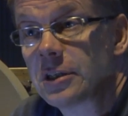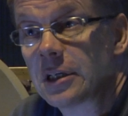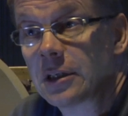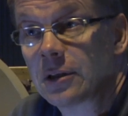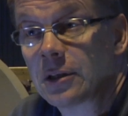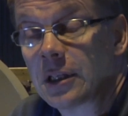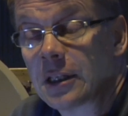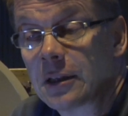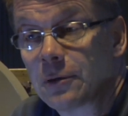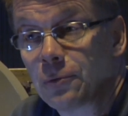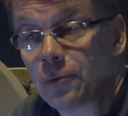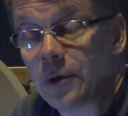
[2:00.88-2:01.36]

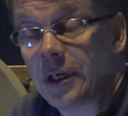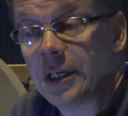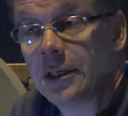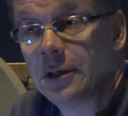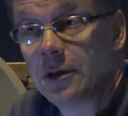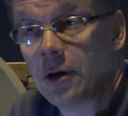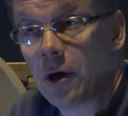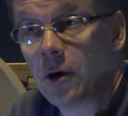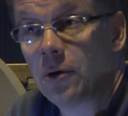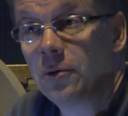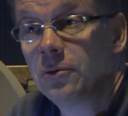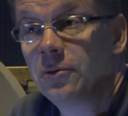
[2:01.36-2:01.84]
that we
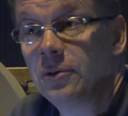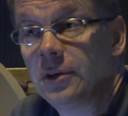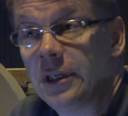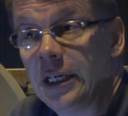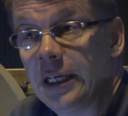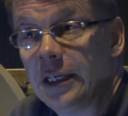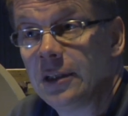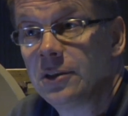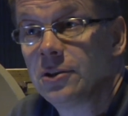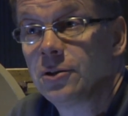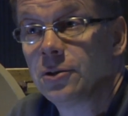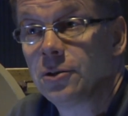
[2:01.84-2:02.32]
don't
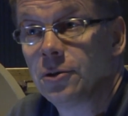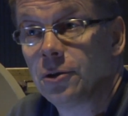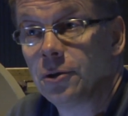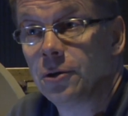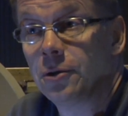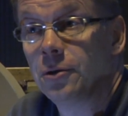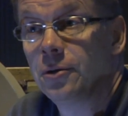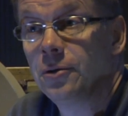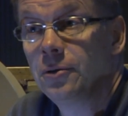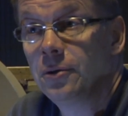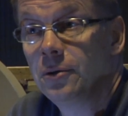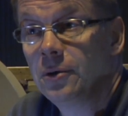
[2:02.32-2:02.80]
need to
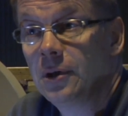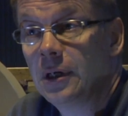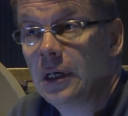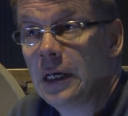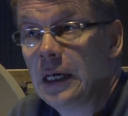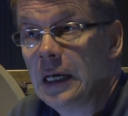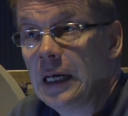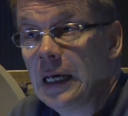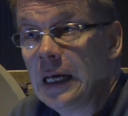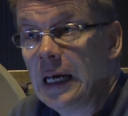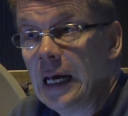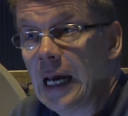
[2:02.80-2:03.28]
do
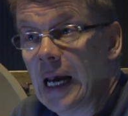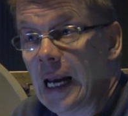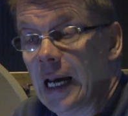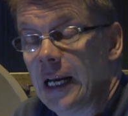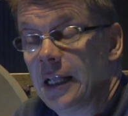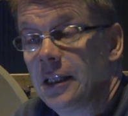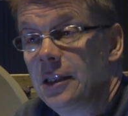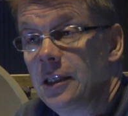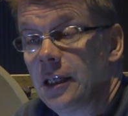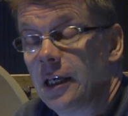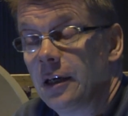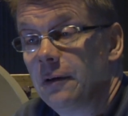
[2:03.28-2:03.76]

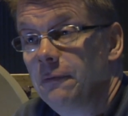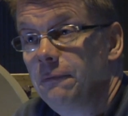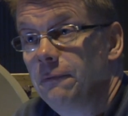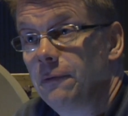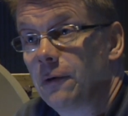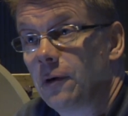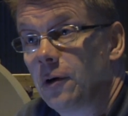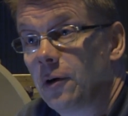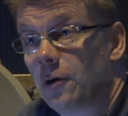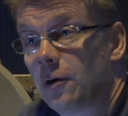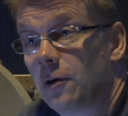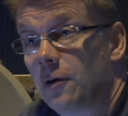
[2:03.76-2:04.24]
anything
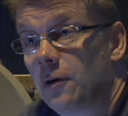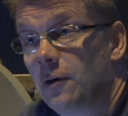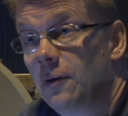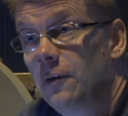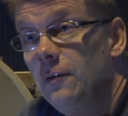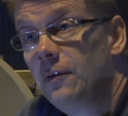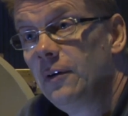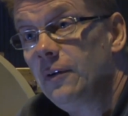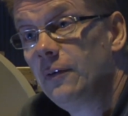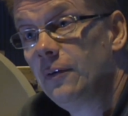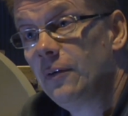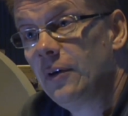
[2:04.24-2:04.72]
for
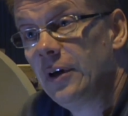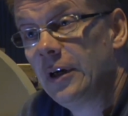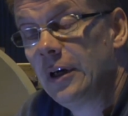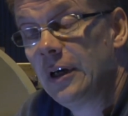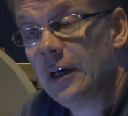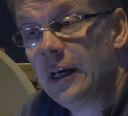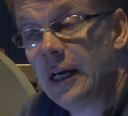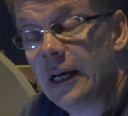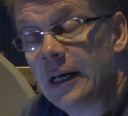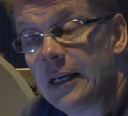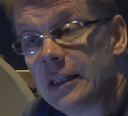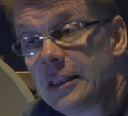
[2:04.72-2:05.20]

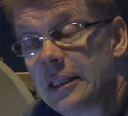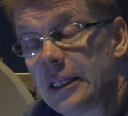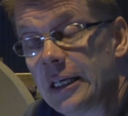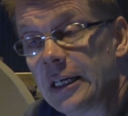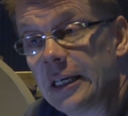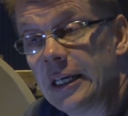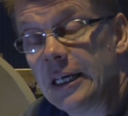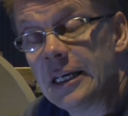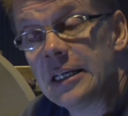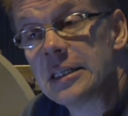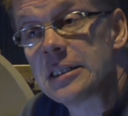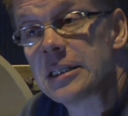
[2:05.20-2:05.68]

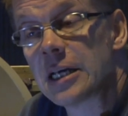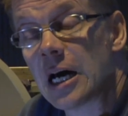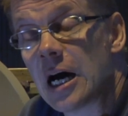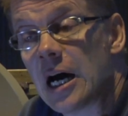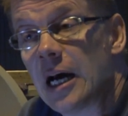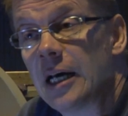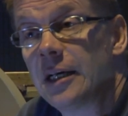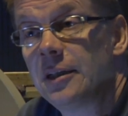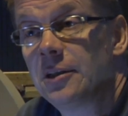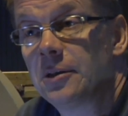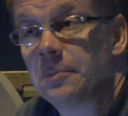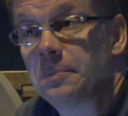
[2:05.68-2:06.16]
anything
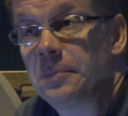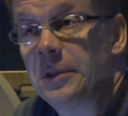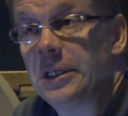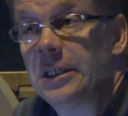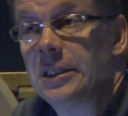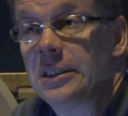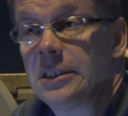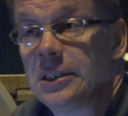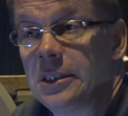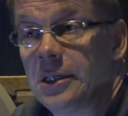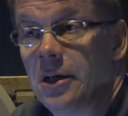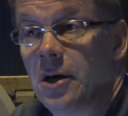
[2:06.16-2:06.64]
inside the
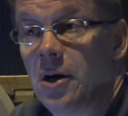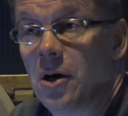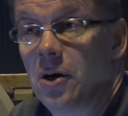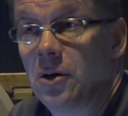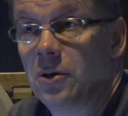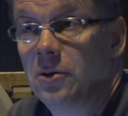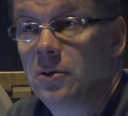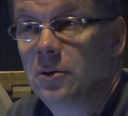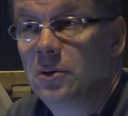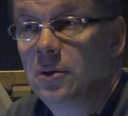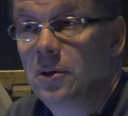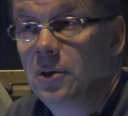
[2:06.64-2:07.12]

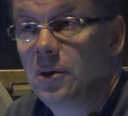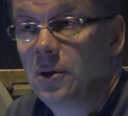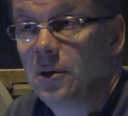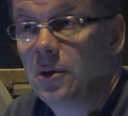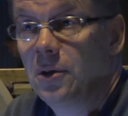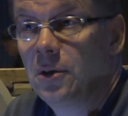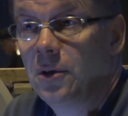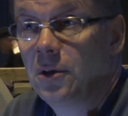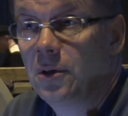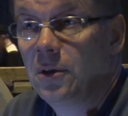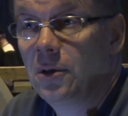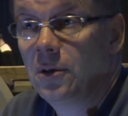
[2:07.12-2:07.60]
PTO
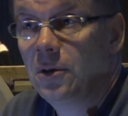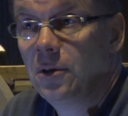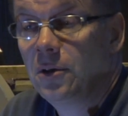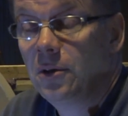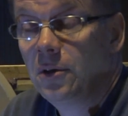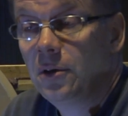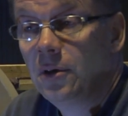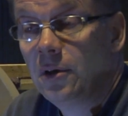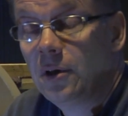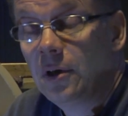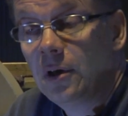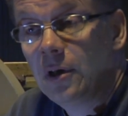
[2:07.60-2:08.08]

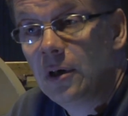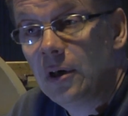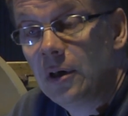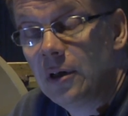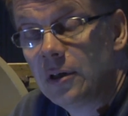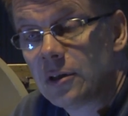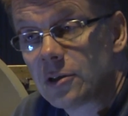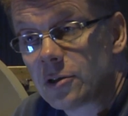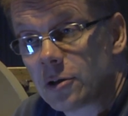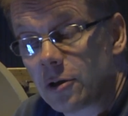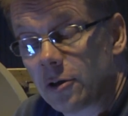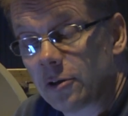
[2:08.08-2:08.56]

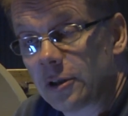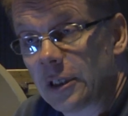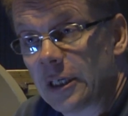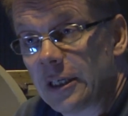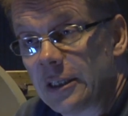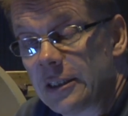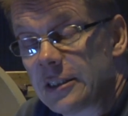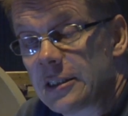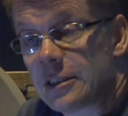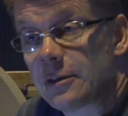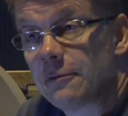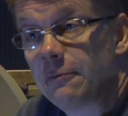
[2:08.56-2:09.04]
so that
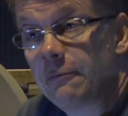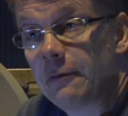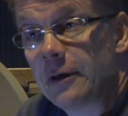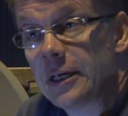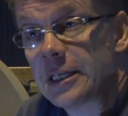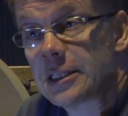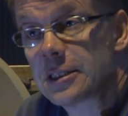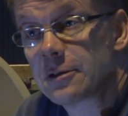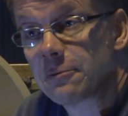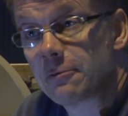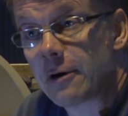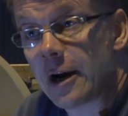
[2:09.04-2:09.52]
it's
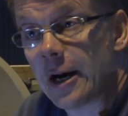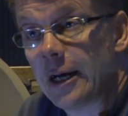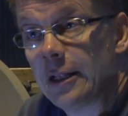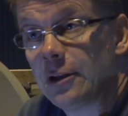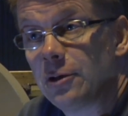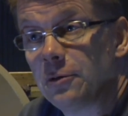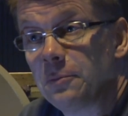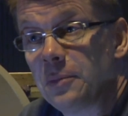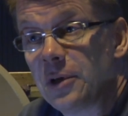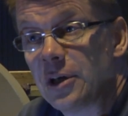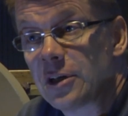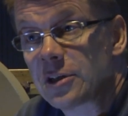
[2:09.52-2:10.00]
it's ready
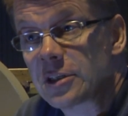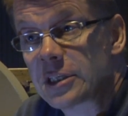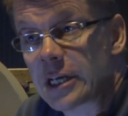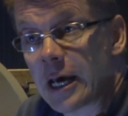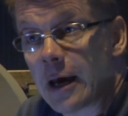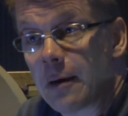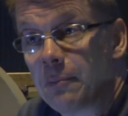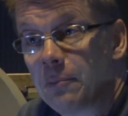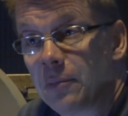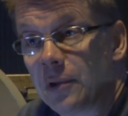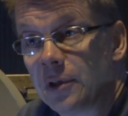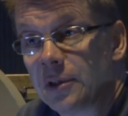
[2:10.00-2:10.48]
to be
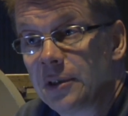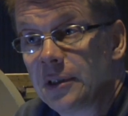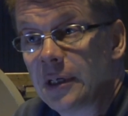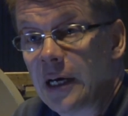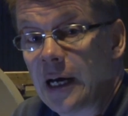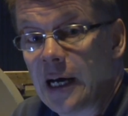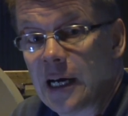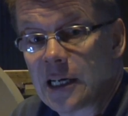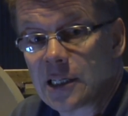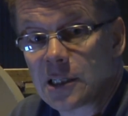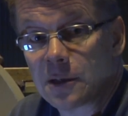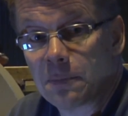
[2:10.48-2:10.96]
assembled
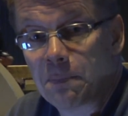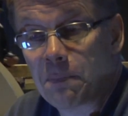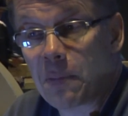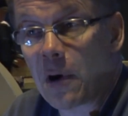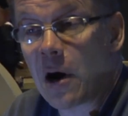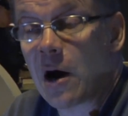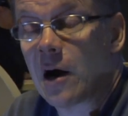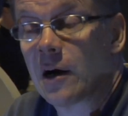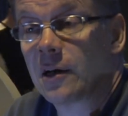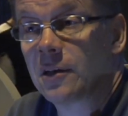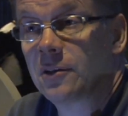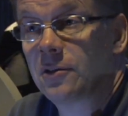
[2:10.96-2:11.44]
as a
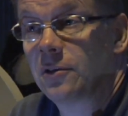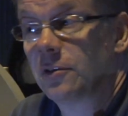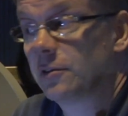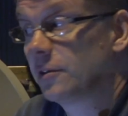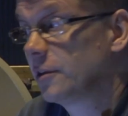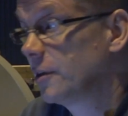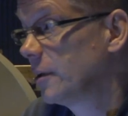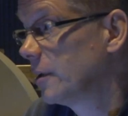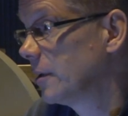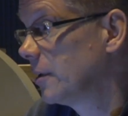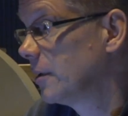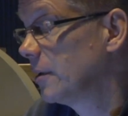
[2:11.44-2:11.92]
part of
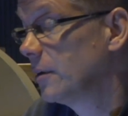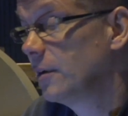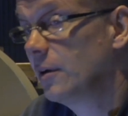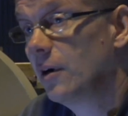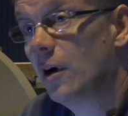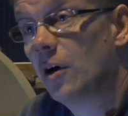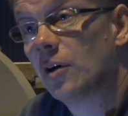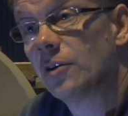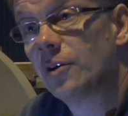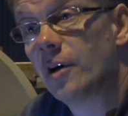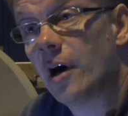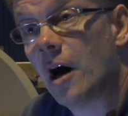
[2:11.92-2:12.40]
the
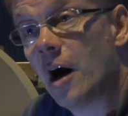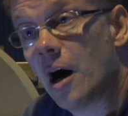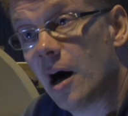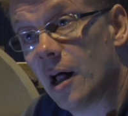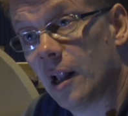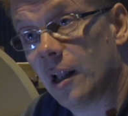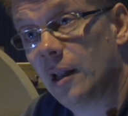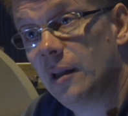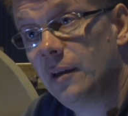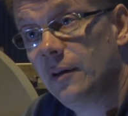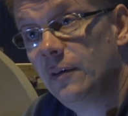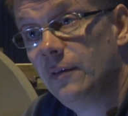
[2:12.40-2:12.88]
of the
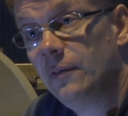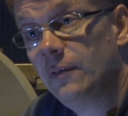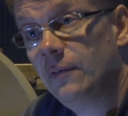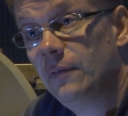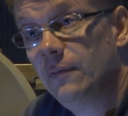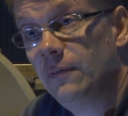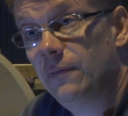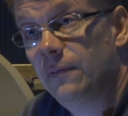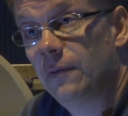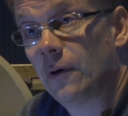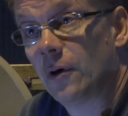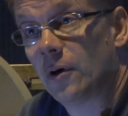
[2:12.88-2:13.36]
hull
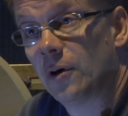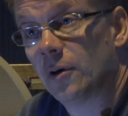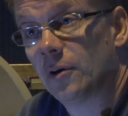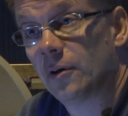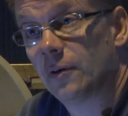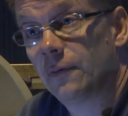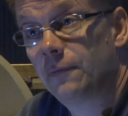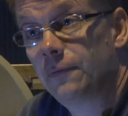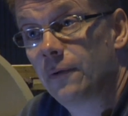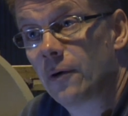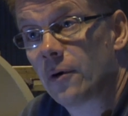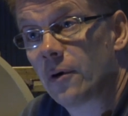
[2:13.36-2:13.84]

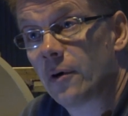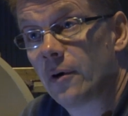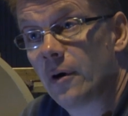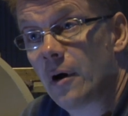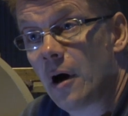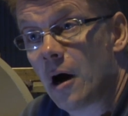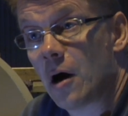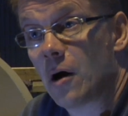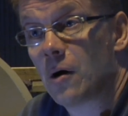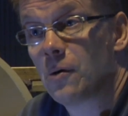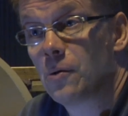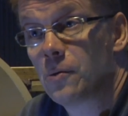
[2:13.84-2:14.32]
for for
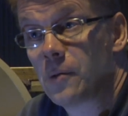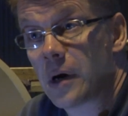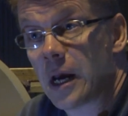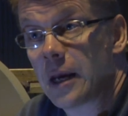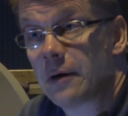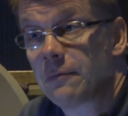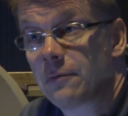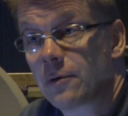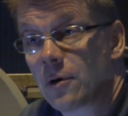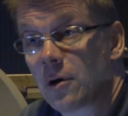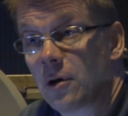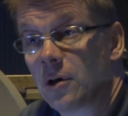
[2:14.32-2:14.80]
our
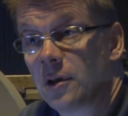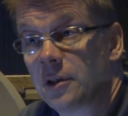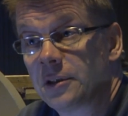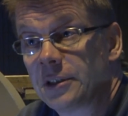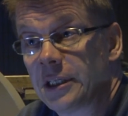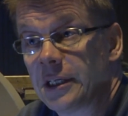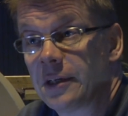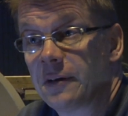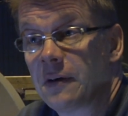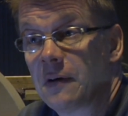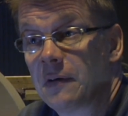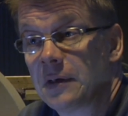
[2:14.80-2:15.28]
WaveRoller
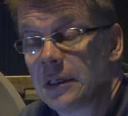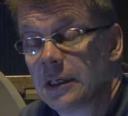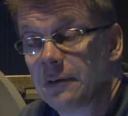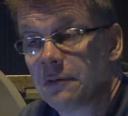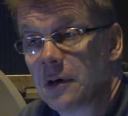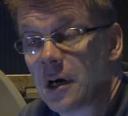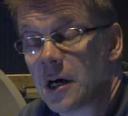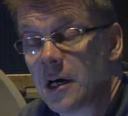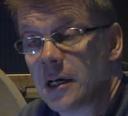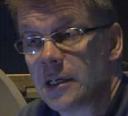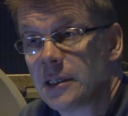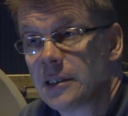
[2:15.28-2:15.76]
de
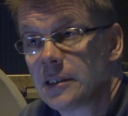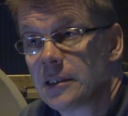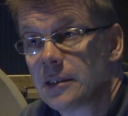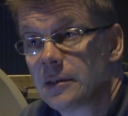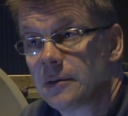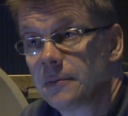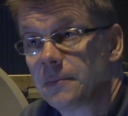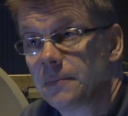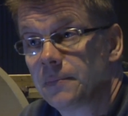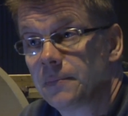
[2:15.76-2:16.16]
device.